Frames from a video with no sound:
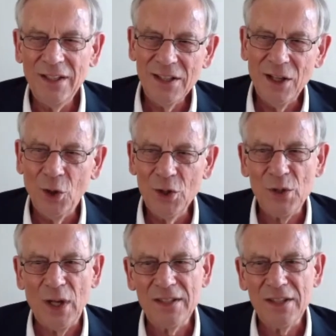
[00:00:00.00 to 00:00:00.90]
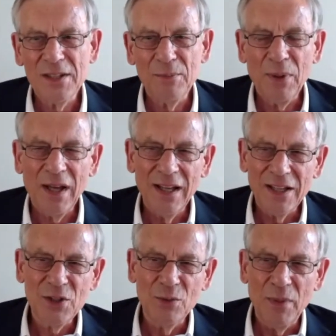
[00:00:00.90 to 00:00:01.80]
There are also other
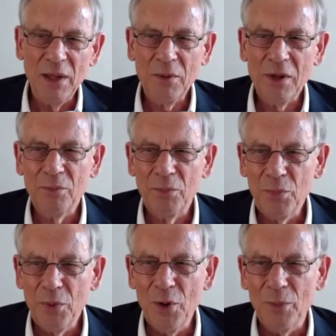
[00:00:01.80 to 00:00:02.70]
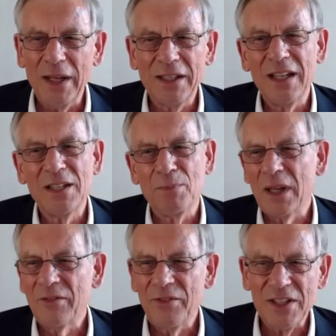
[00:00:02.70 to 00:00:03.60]
suppliers who make pneumatics,
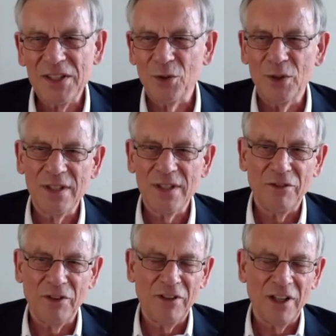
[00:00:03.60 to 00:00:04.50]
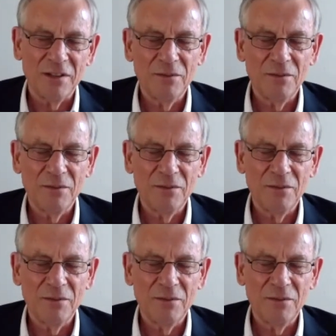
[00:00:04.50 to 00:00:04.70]
but Festo is everywhere.